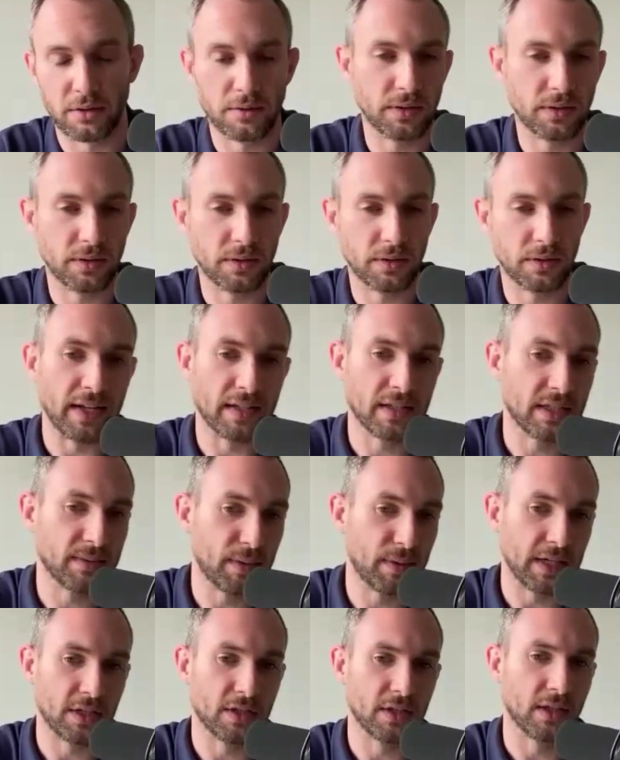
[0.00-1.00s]
They might
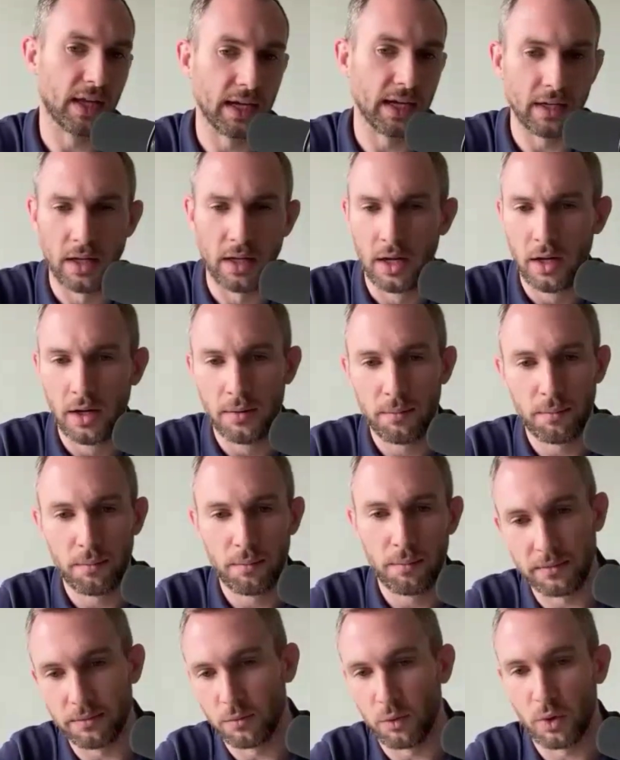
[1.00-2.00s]
speak to like
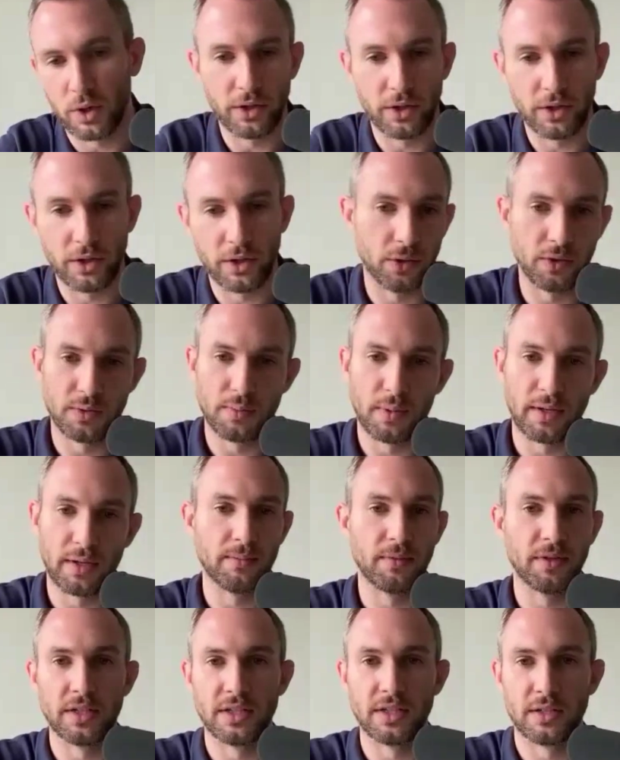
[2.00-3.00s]
my one and only
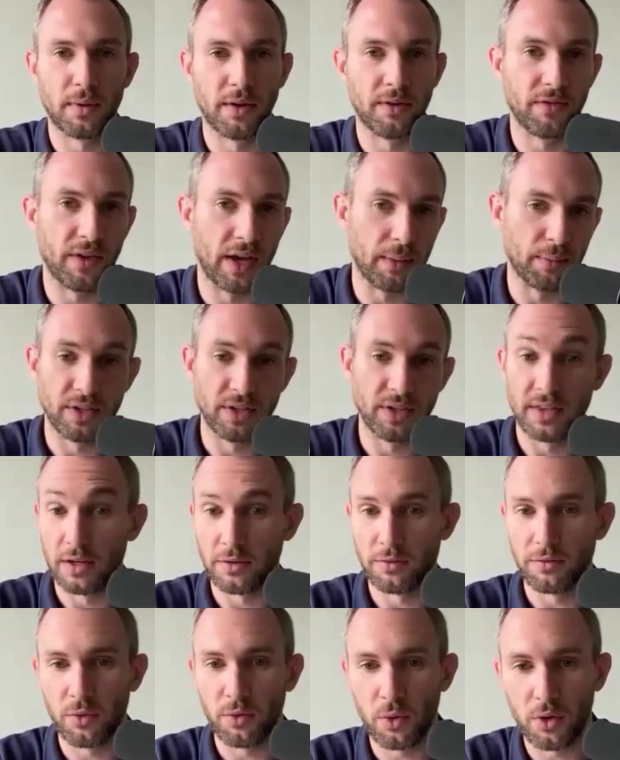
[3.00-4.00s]
responsibility is to my family,
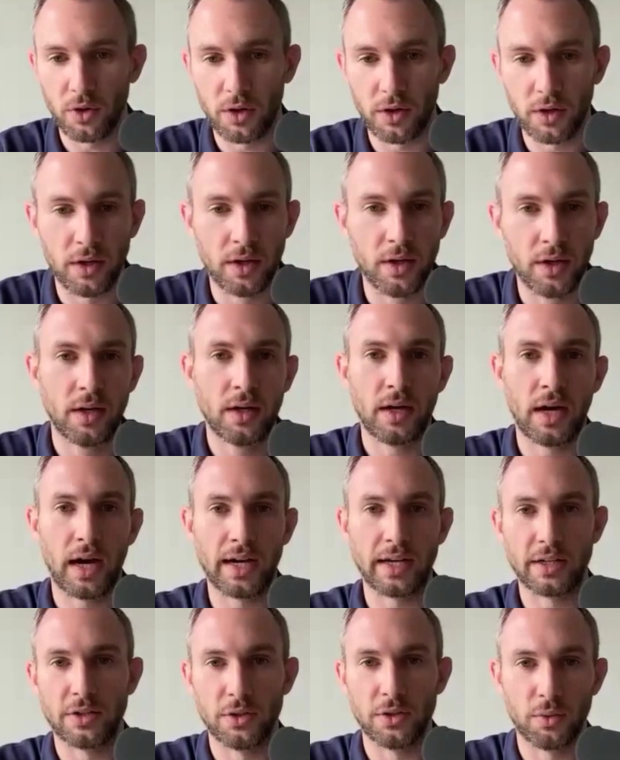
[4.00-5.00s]
therefore I
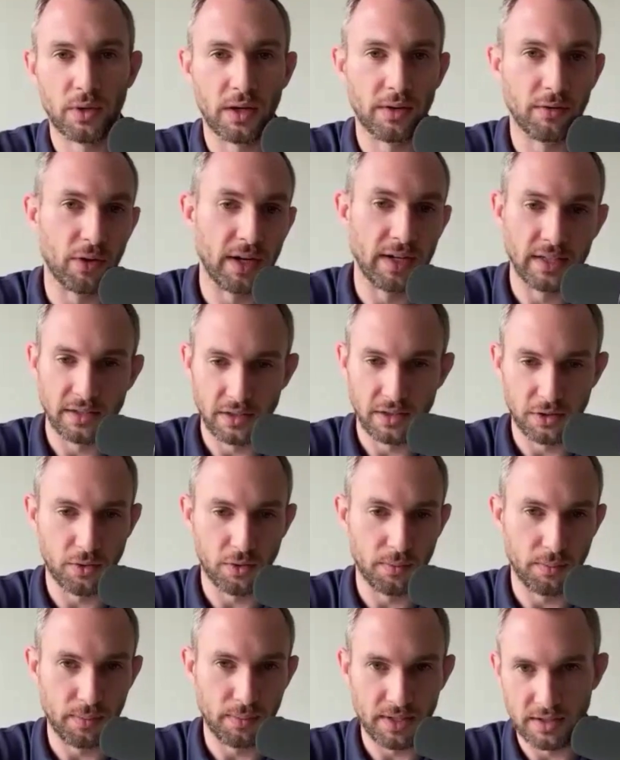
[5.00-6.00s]
can do whatever I need to do
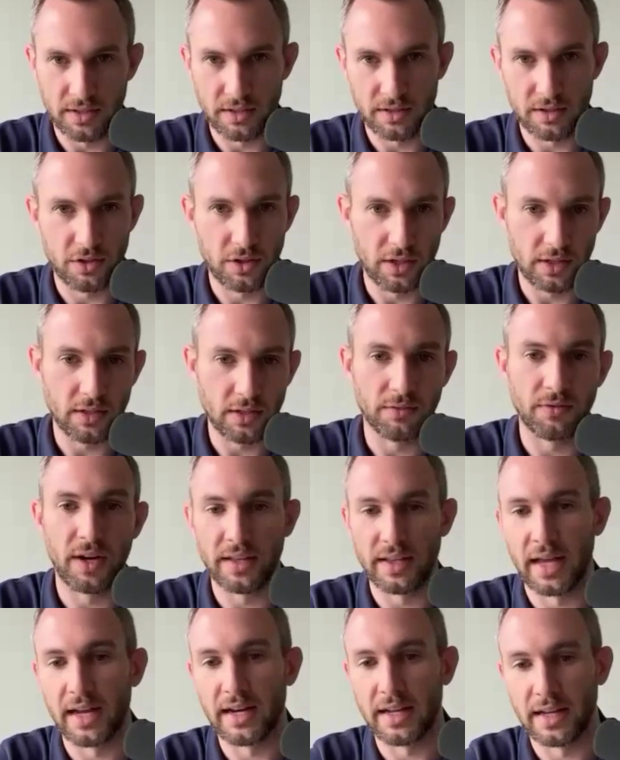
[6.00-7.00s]
in business to justify
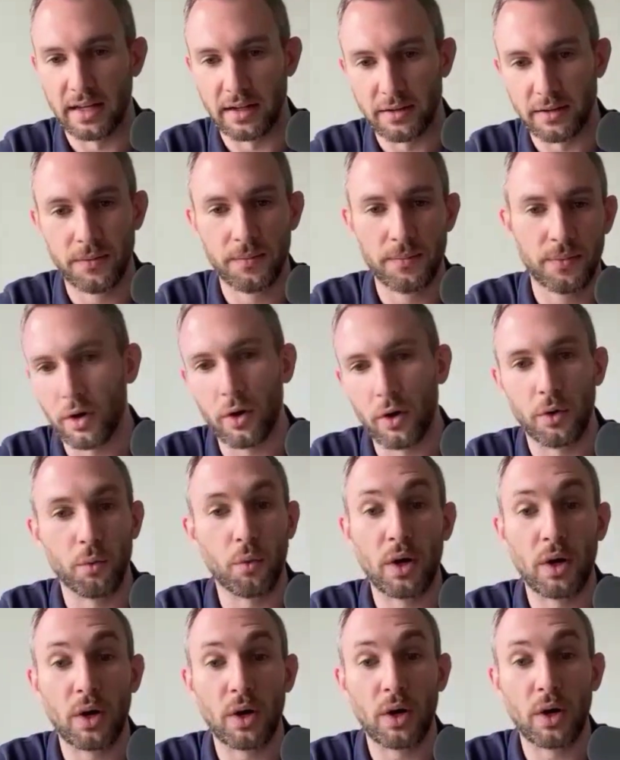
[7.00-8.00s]
that end or
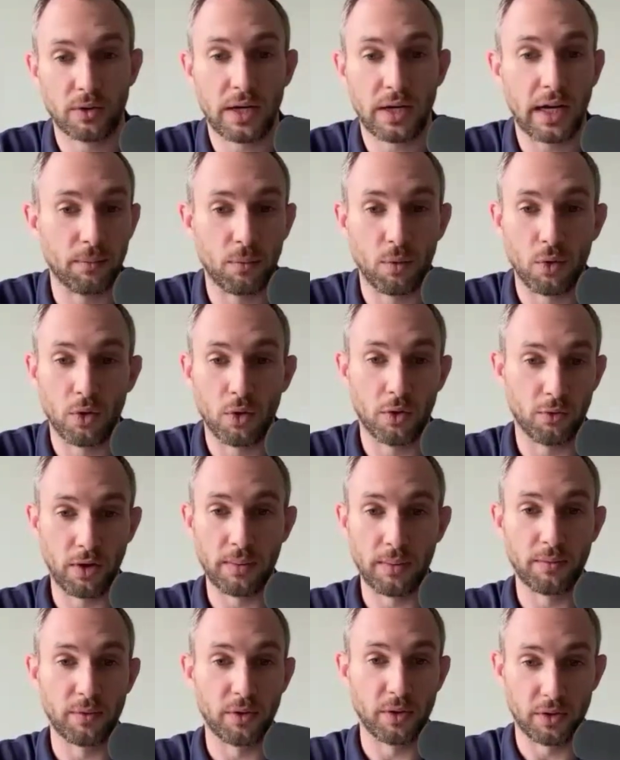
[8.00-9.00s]
whatever kind of moral
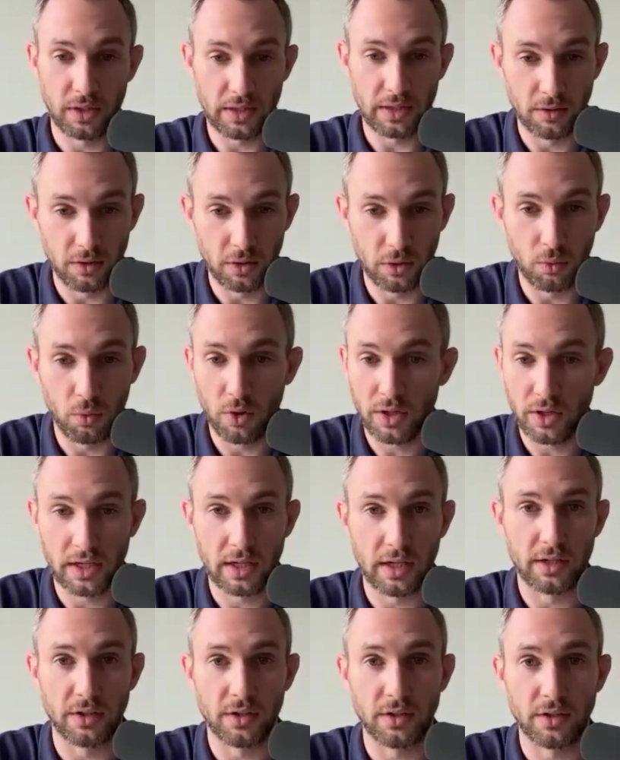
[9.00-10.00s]
framework that they're working
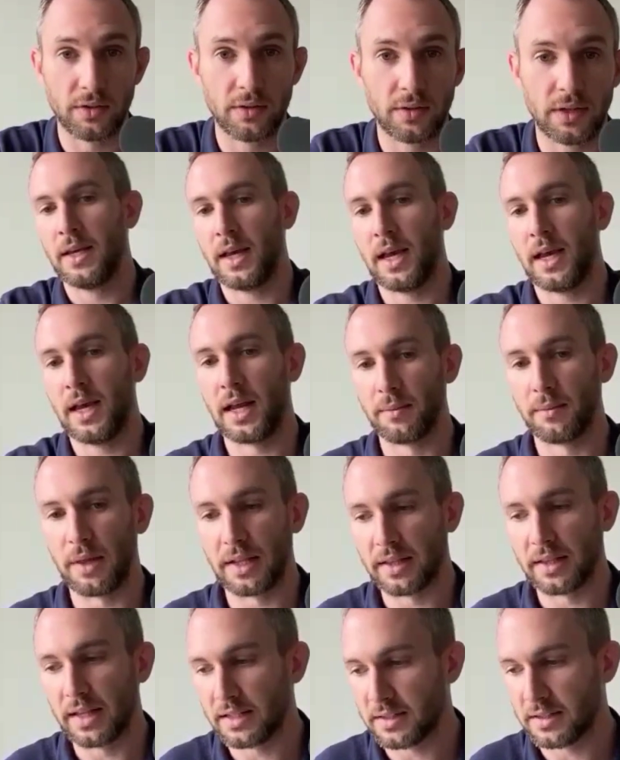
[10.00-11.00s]
under. And
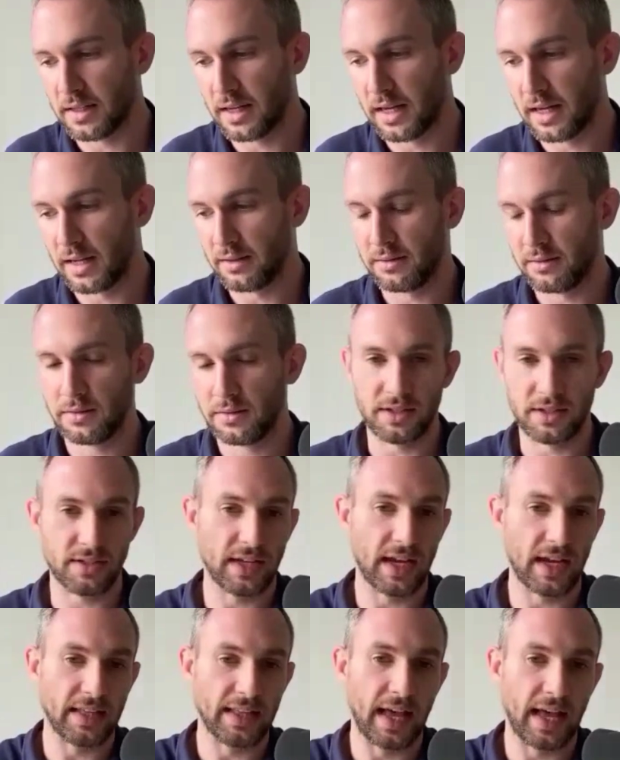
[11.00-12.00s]
that's not to
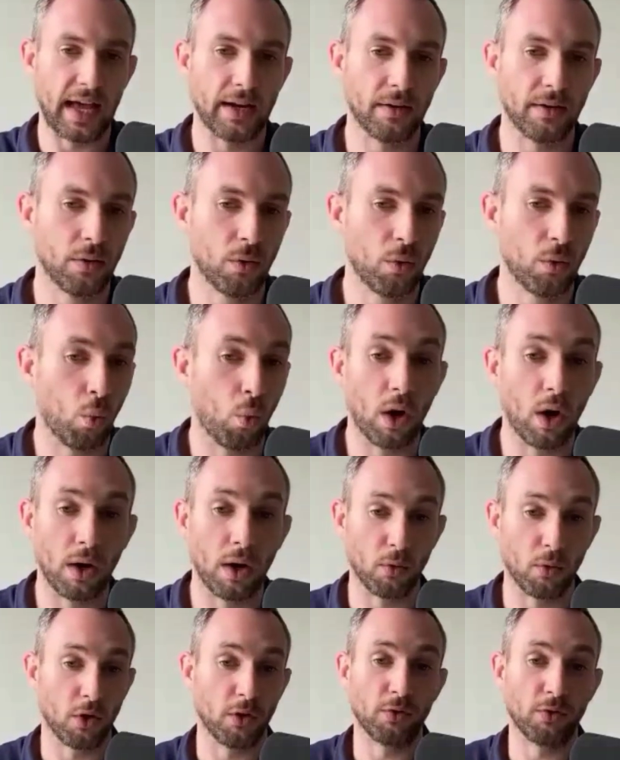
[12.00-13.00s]
say that one
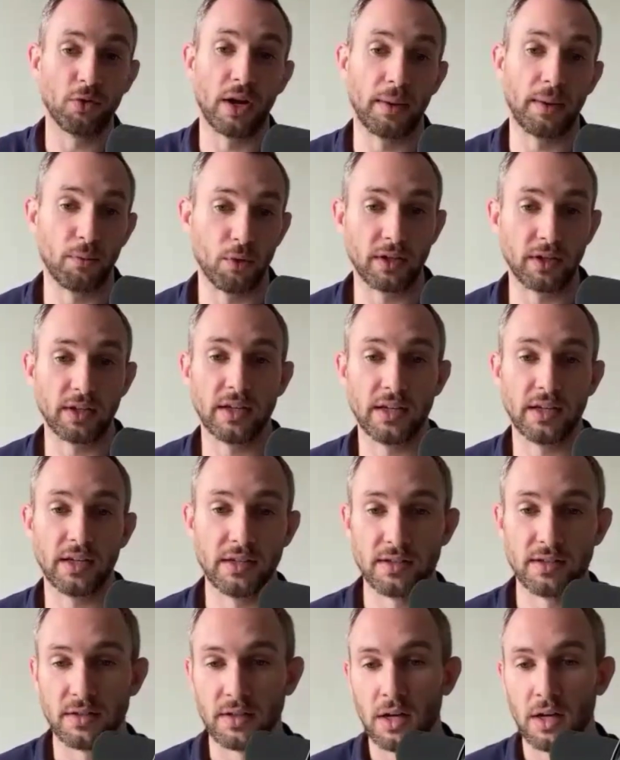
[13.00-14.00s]
moral framework
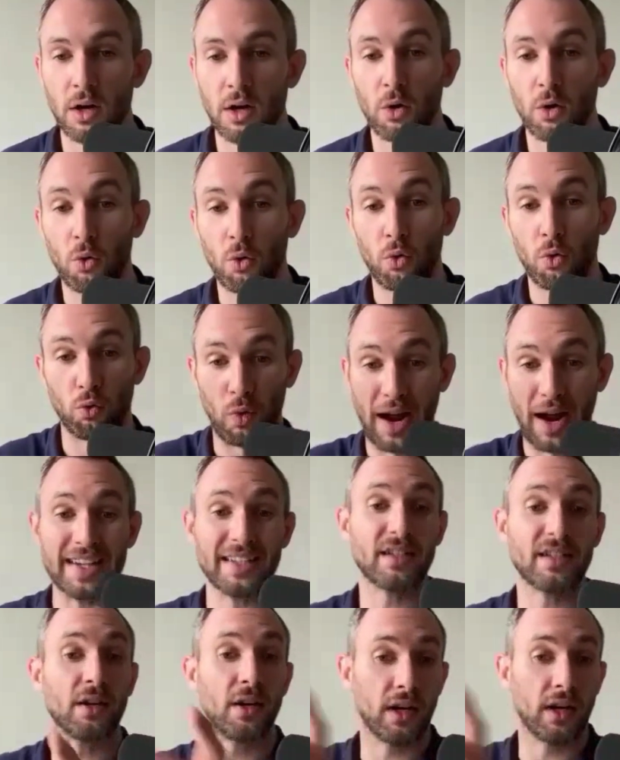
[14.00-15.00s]
is
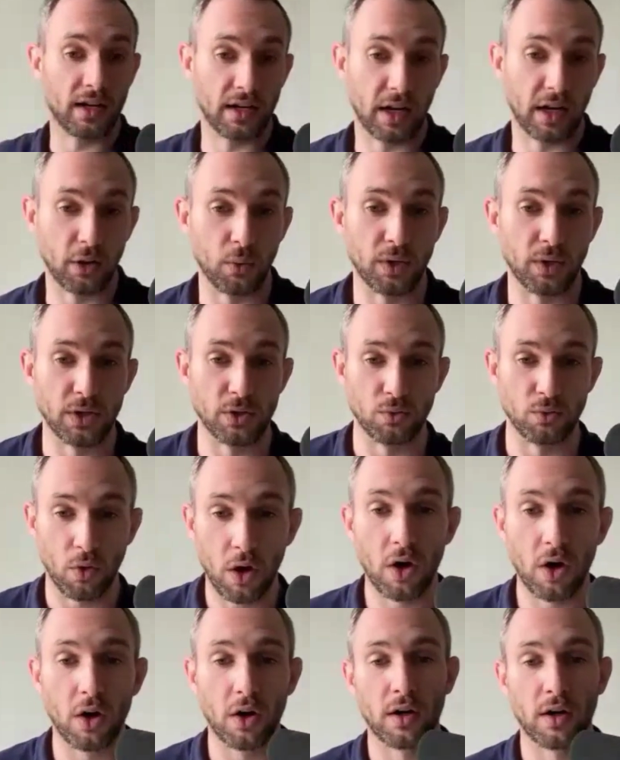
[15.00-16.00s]
right and another one is
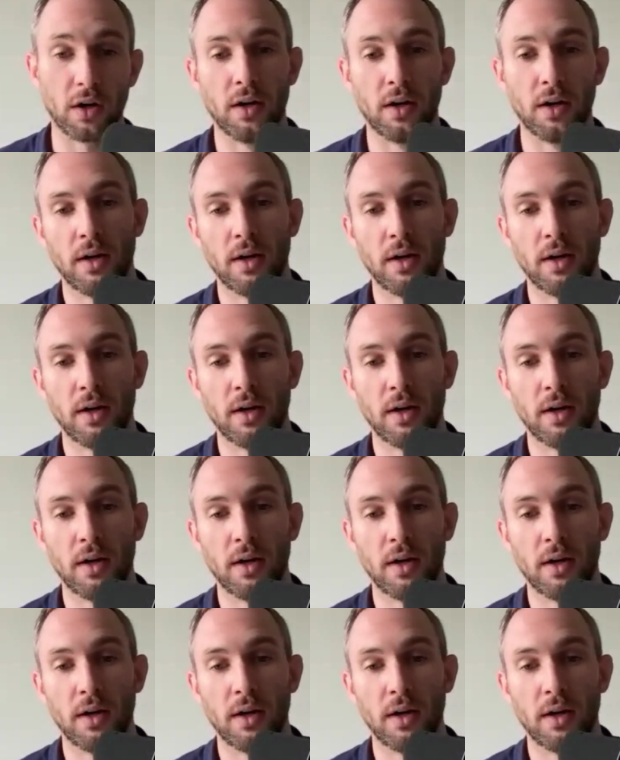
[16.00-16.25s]
wrong.